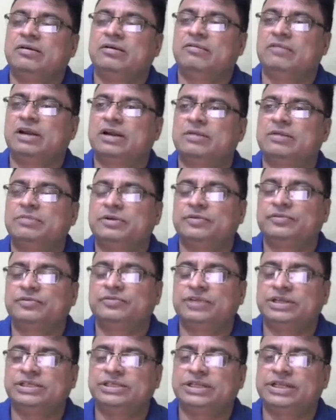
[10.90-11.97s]
Welcome to
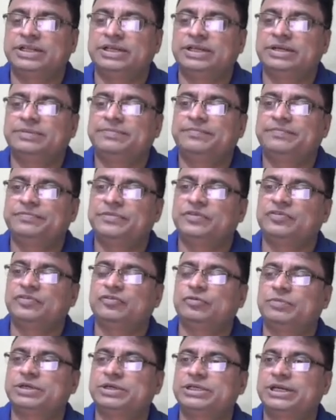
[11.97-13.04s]
Sri Chaitanya. This is
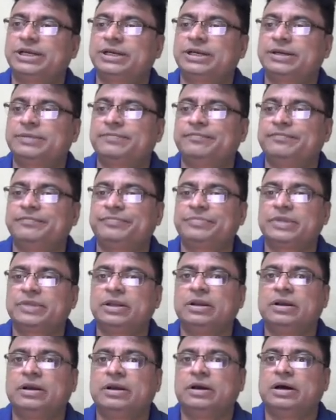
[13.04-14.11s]
UMASANKAR,
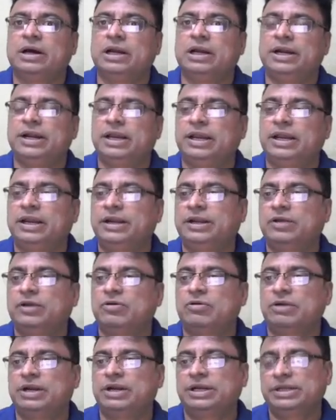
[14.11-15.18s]
All India IIT
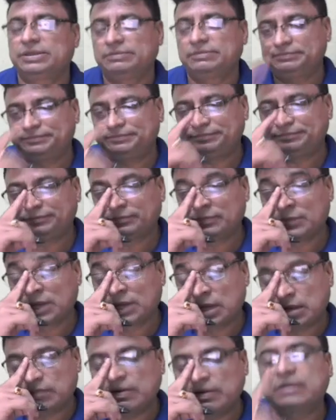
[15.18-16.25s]
Coordinator.
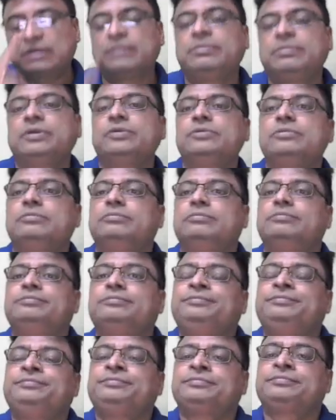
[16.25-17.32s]
Welcome to
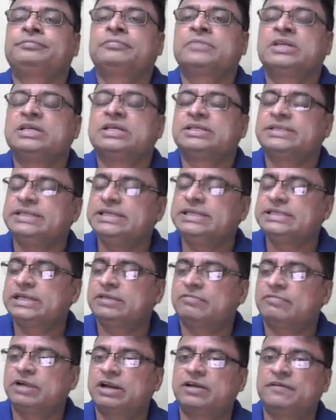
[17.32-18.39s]

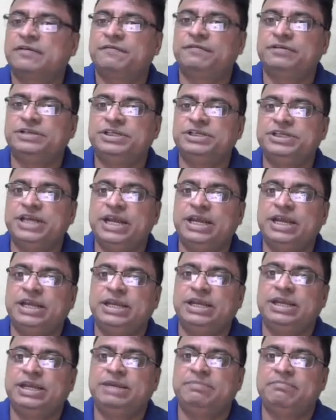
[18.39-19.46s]
Season 1 of
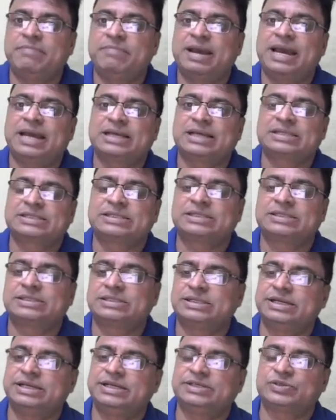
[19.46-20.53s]
JEE Max
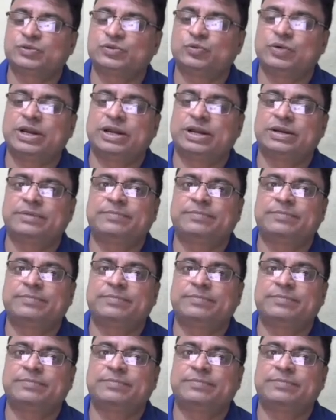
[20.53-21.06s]
Series 1.